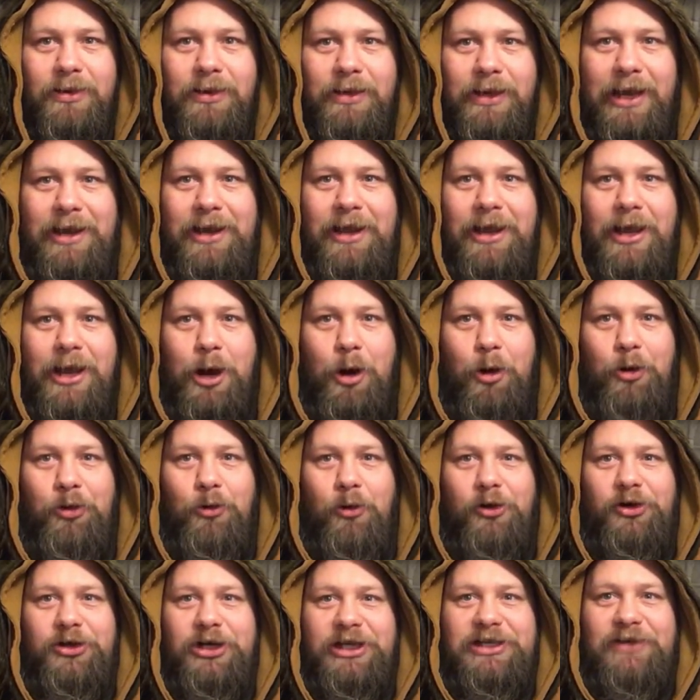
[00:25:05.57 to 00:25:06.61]
In hell,
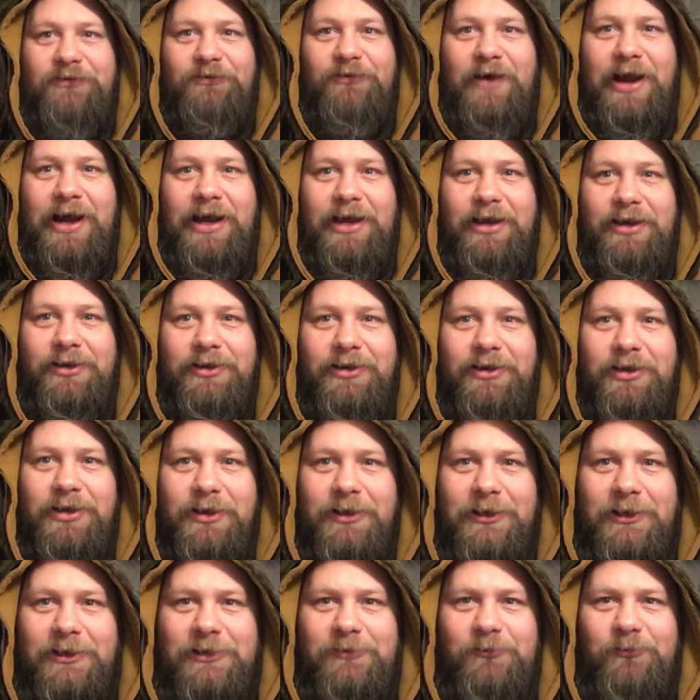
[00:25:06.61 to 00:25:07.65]
Thor tries to find
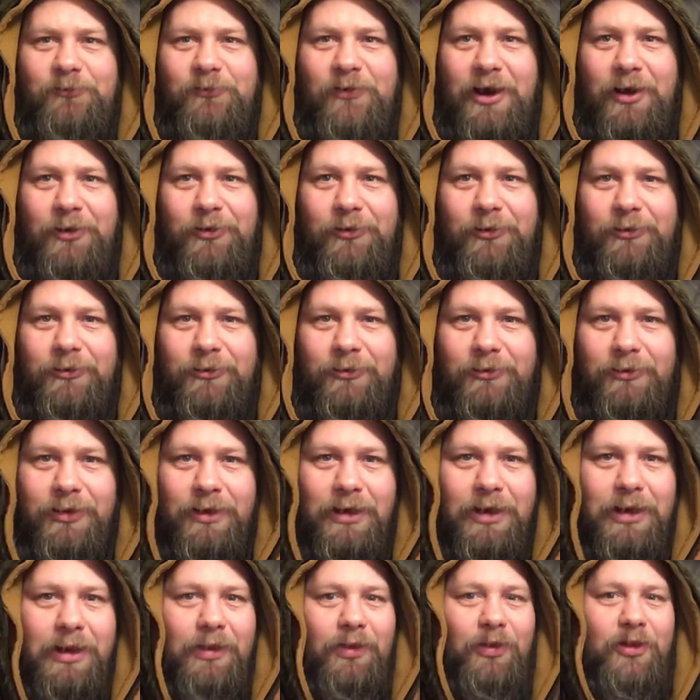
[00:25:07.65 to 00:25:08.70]
his father,
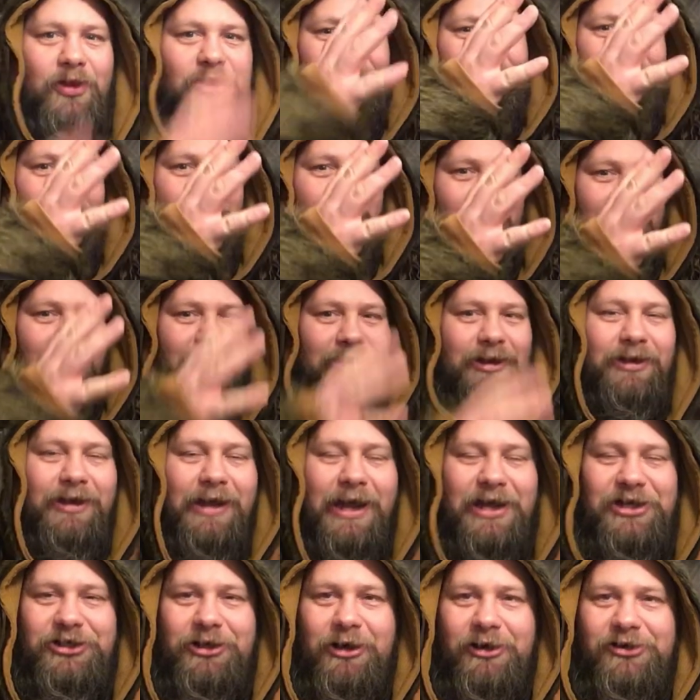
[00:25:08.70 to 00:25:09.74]
this guy,
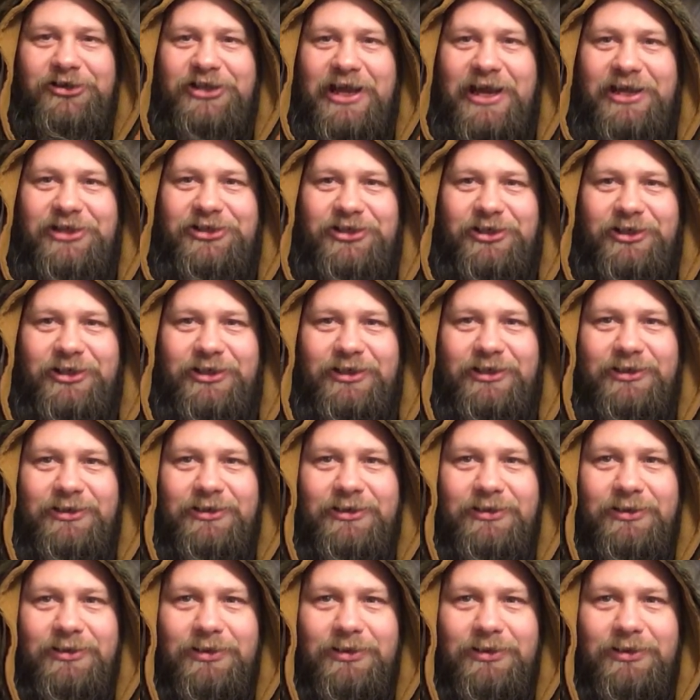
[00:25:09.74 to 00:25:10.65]
and Jarn Saxa.